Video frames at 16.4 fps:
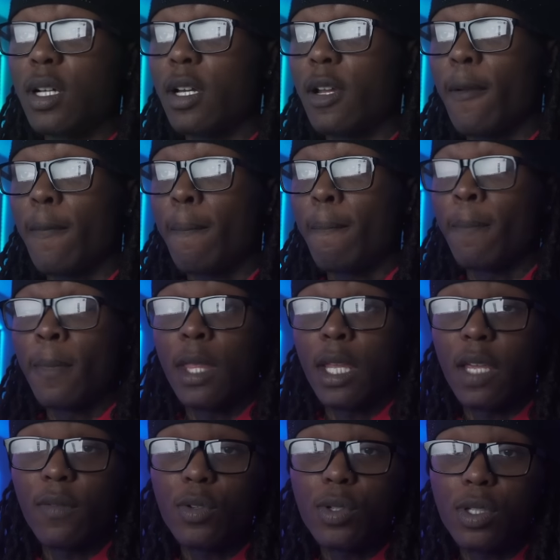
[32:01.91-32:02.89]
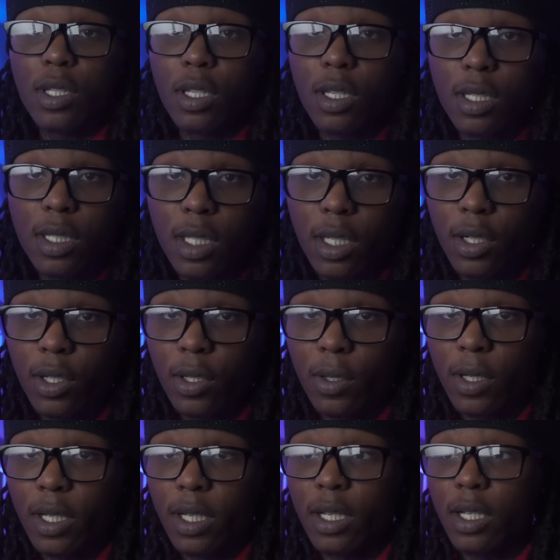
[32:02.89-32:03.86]
Like, if you still sitting on
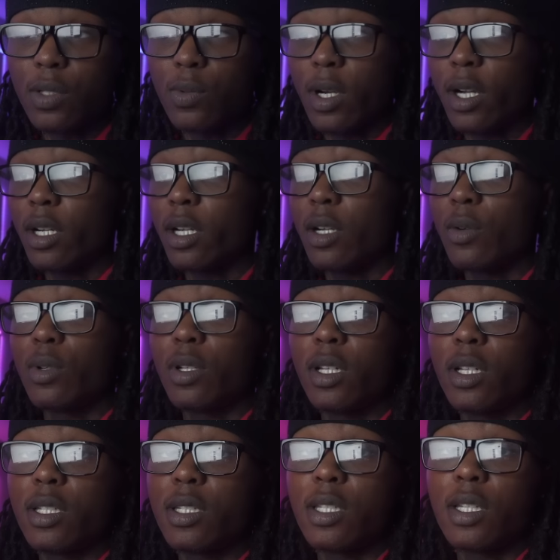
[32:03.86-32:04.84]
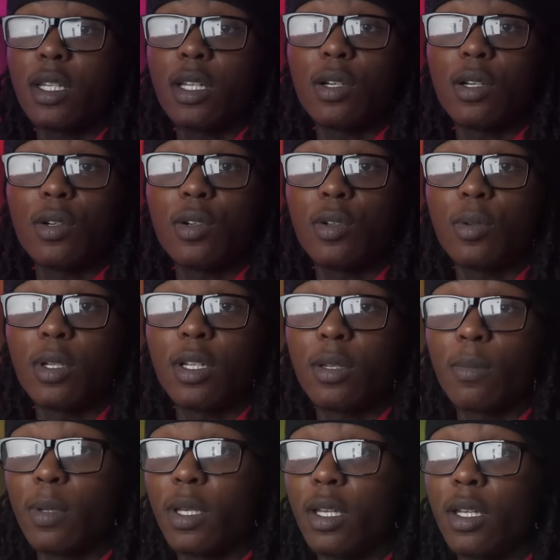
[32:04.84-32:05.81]
your ass right now when niggas sitting at home
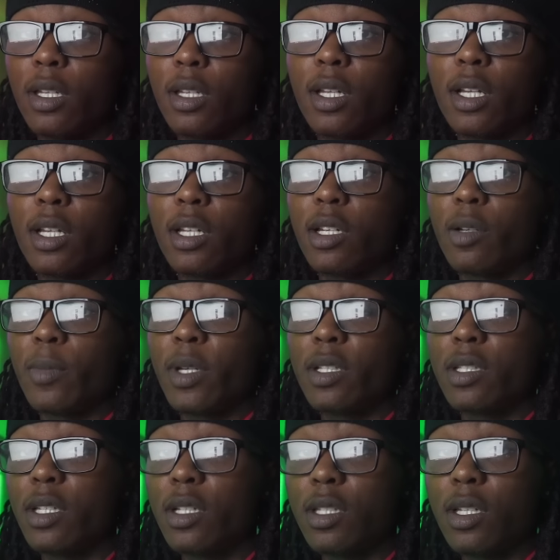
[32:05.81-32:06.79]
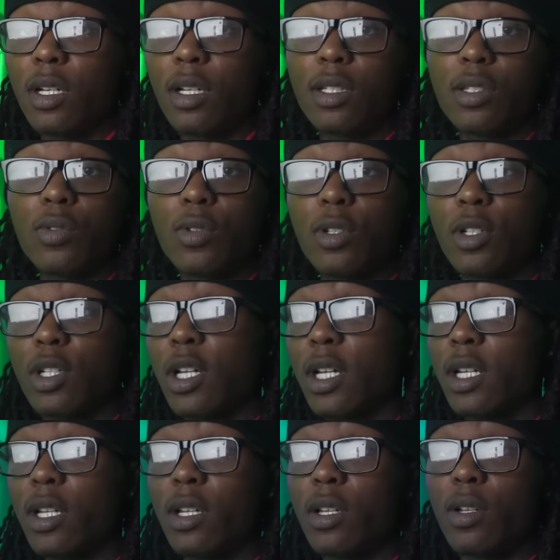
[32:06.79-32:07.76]
getting paid to goddamn make TikToks or
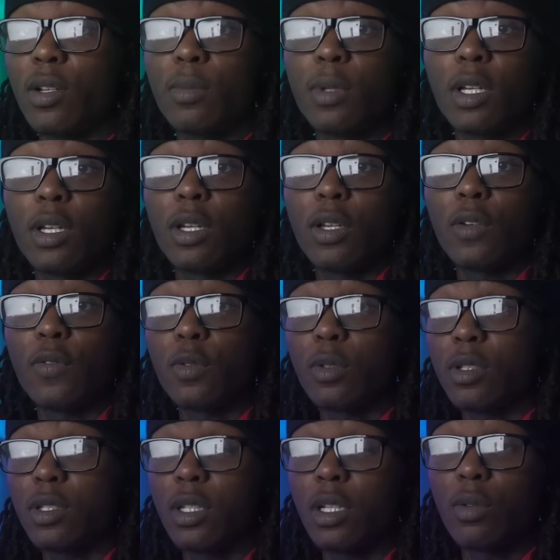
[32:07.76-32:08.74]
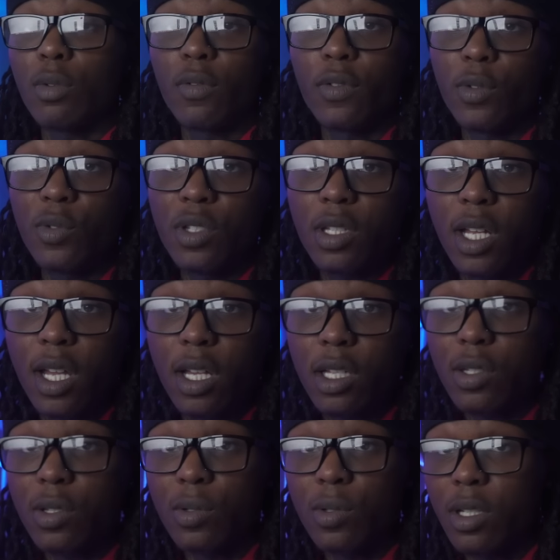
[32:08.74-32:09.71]
goddamn, you feel what I'm saying, review
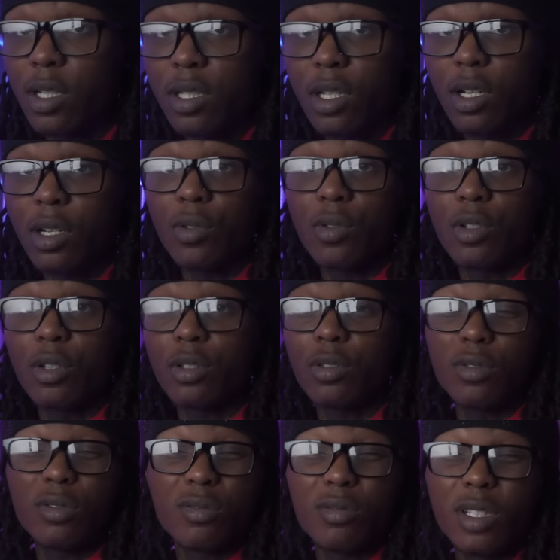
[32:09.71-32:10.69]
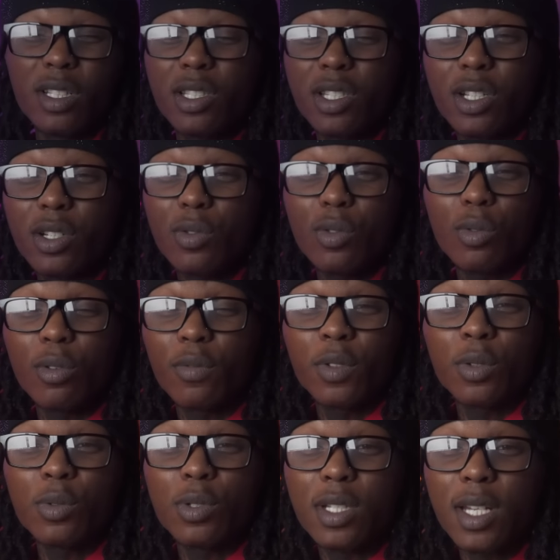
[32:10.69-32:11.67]
snacks on TikTok or in general
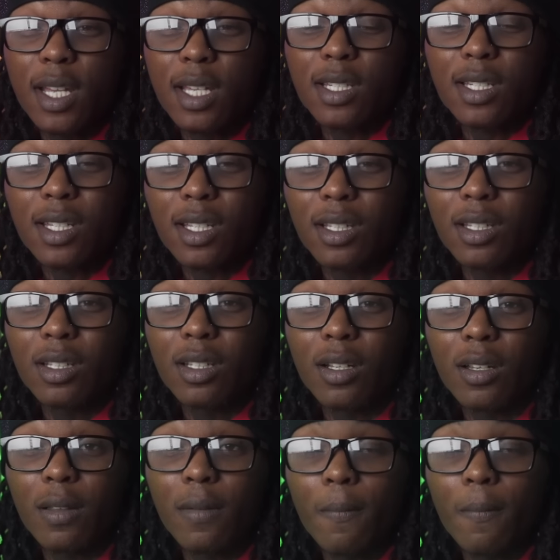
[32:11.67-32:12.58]
review snacks, nigga,